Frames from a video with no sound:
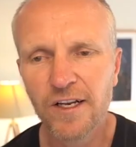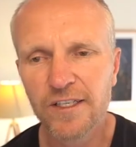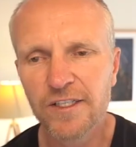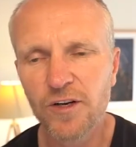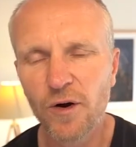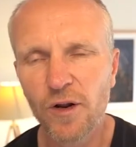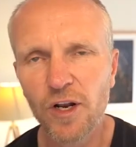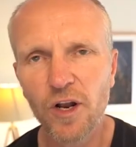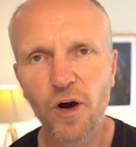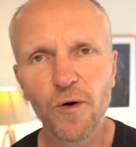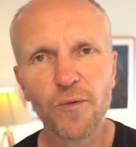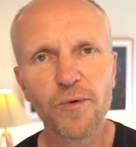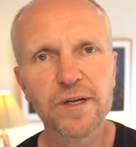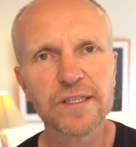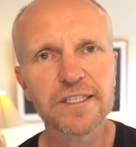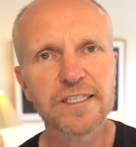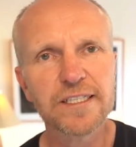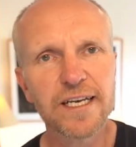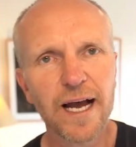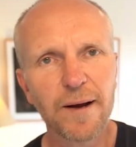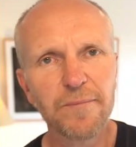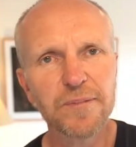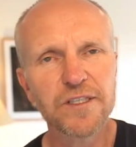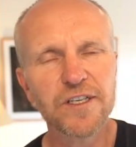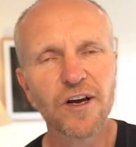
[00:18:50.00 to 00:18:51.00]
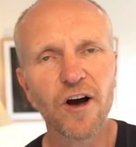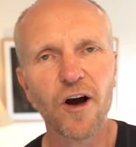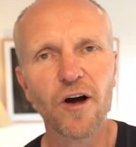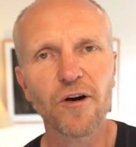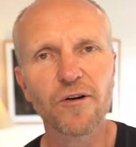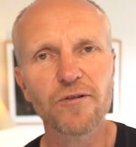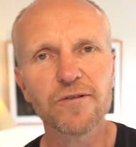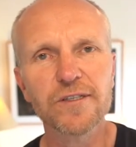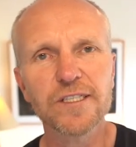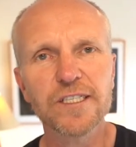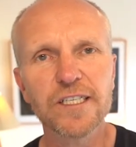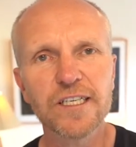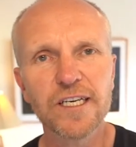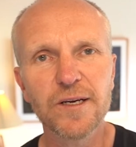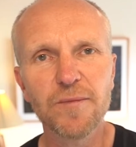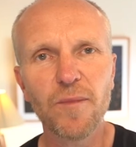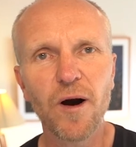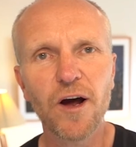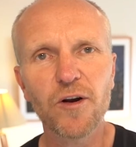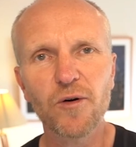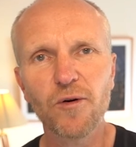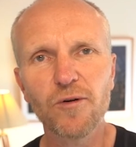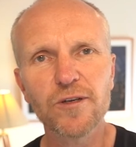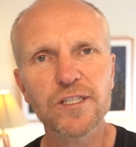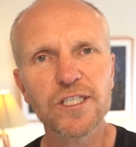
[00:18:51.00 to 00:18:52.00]
So, along with subtitles, you
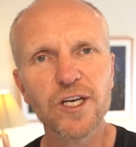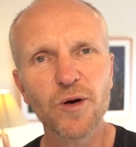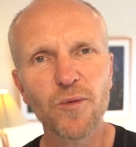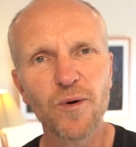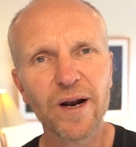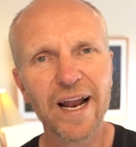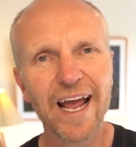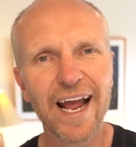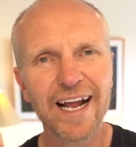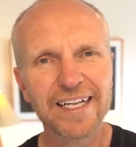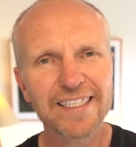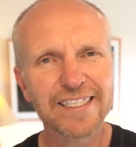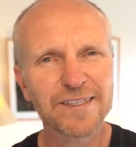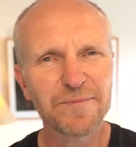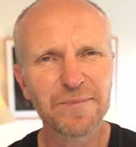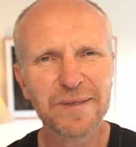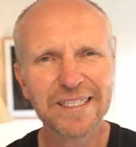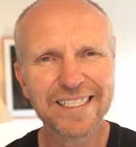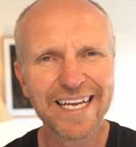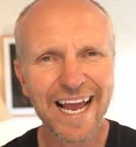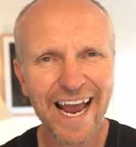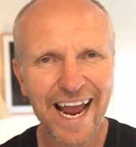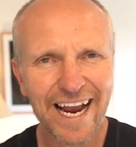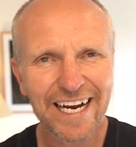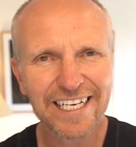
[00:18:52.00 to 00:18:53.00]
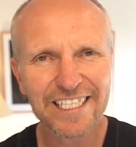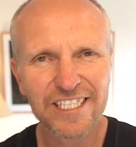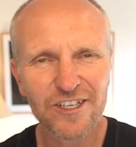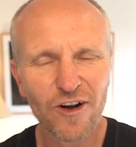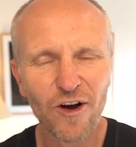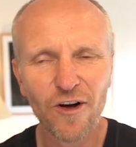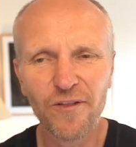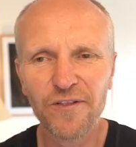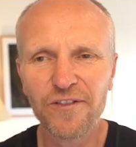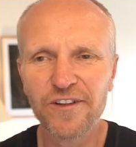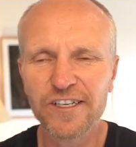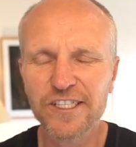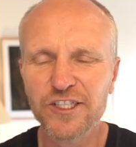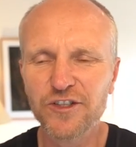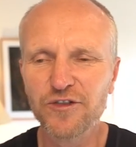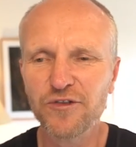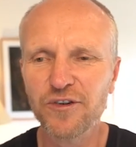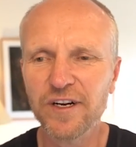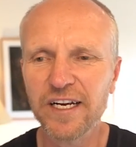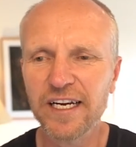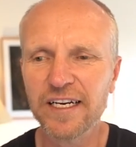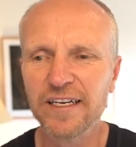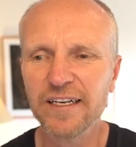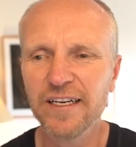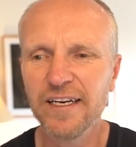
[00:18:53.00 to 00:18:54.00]
might also want to add some text on the
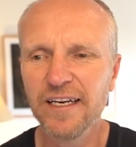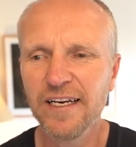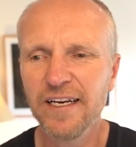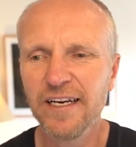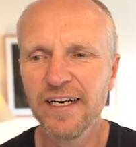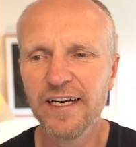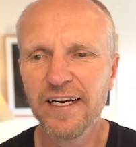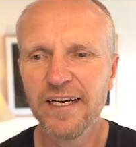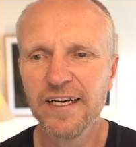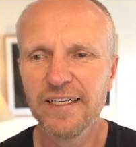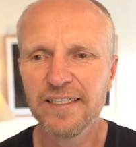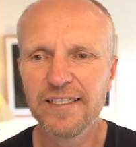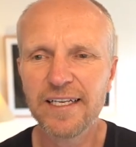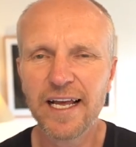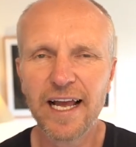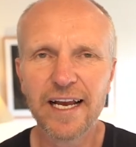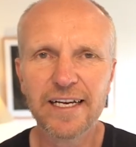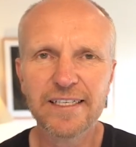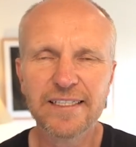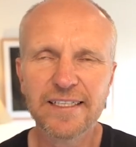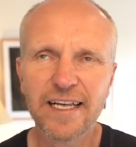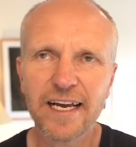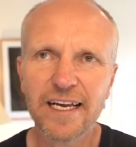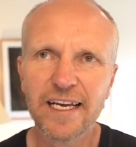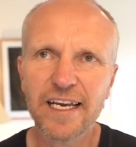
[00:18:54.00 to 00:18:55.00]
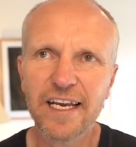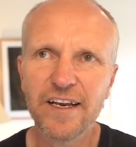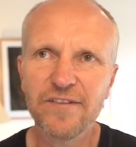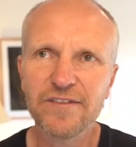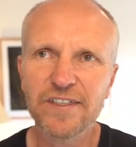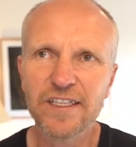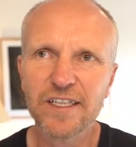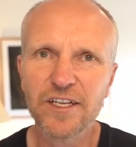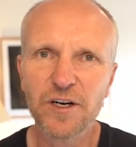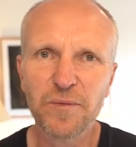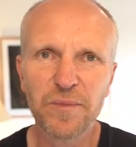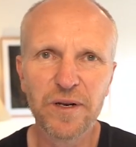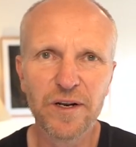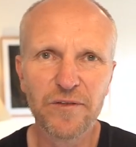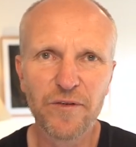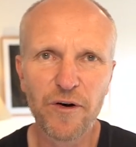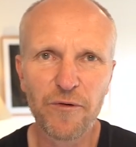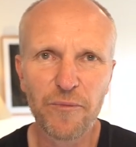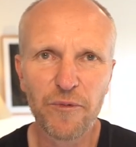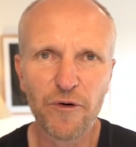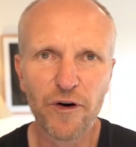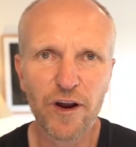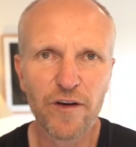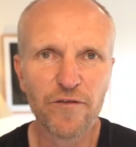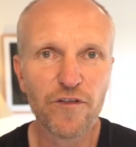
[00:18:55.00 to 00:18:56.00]
screen text that gives a little bit of
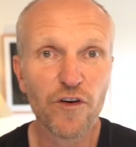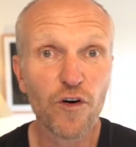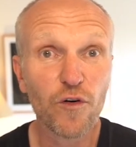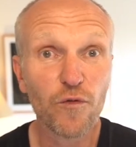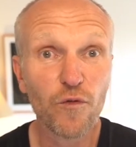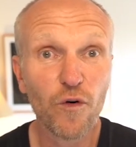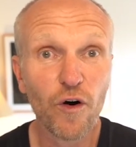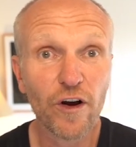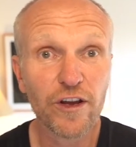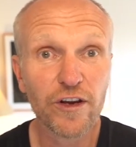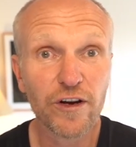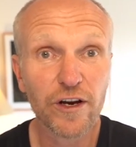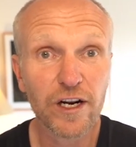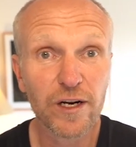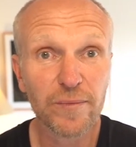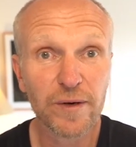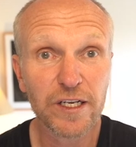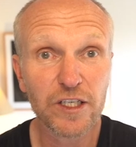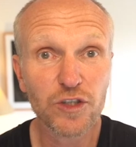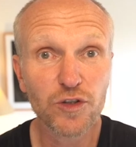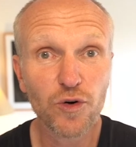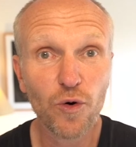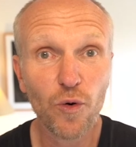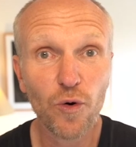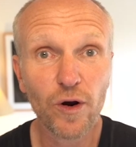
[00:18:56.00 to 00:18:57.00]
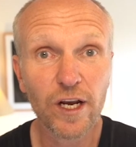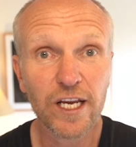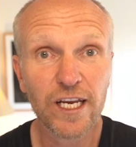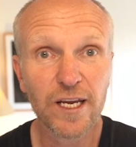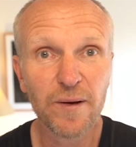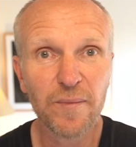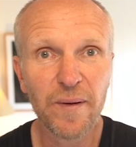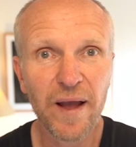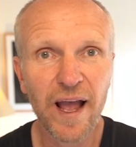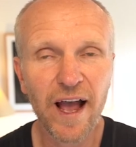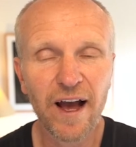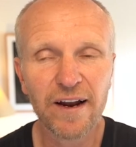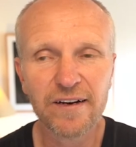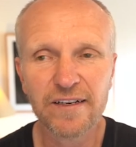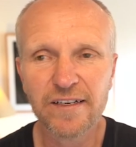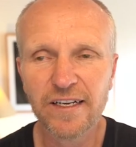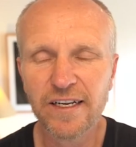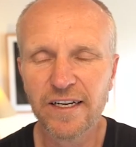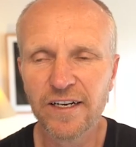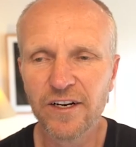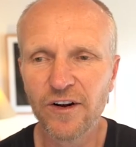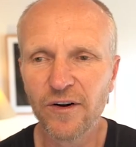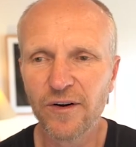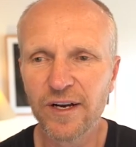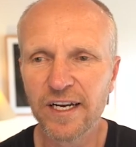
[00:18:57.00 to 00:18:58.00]
a preview of what you're going to be talking about,
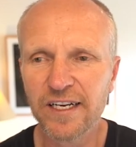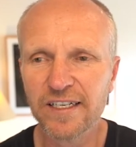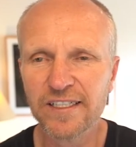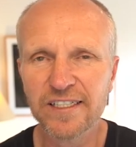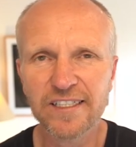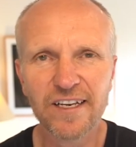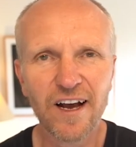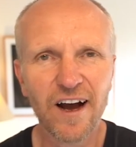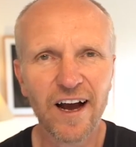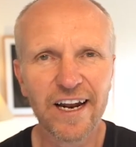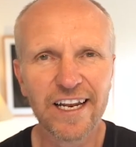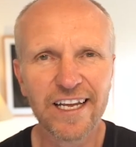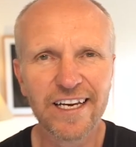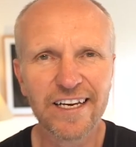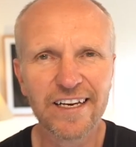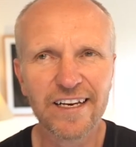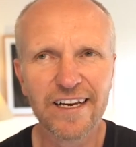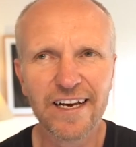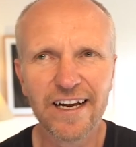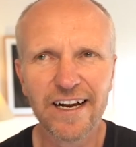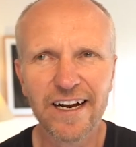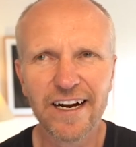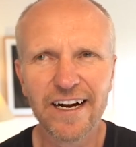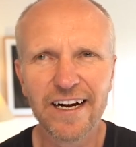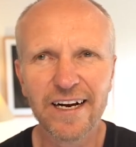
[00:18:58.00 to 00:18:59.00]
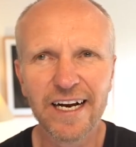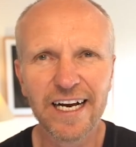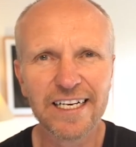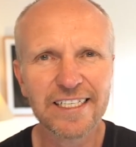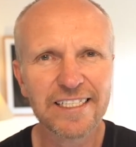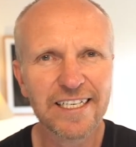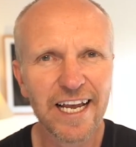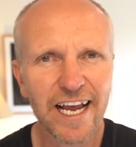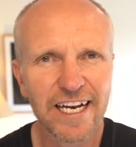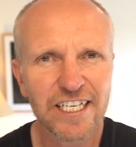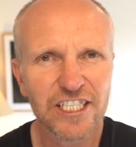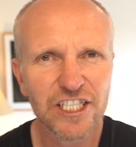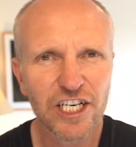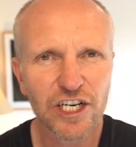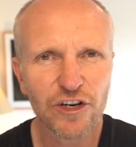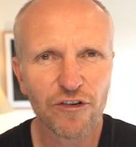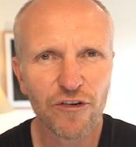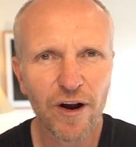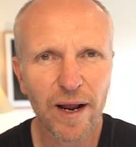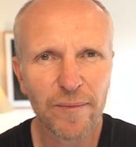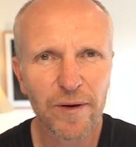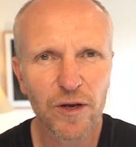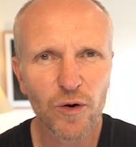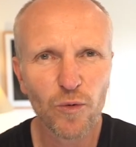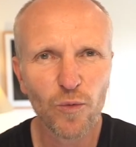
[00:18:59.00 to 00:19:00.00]
you know, exciting, uh, attention
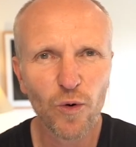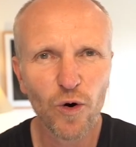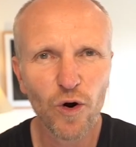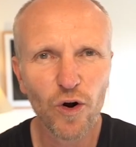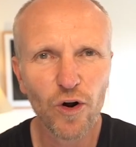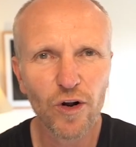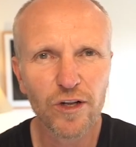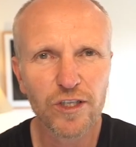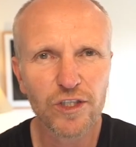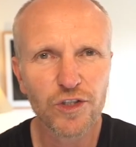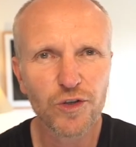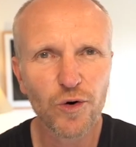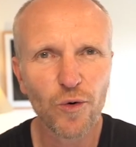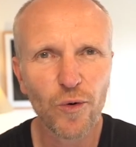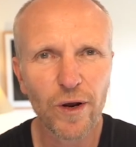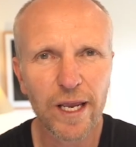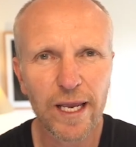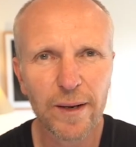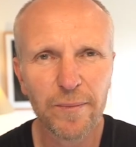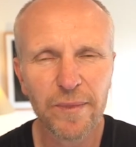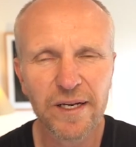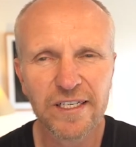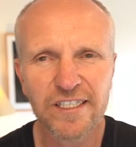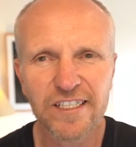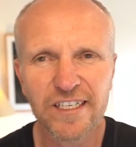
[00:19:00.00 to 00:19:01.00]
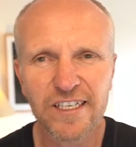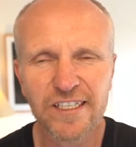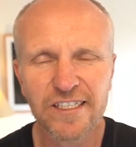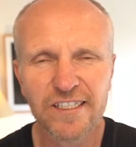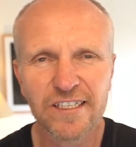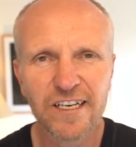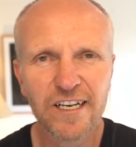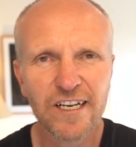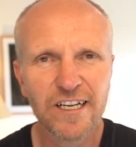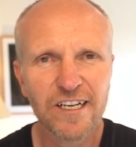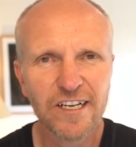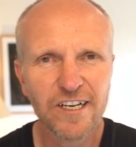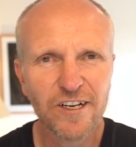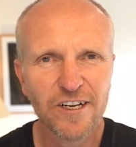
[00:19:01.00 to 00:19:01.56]
grabbing words or images,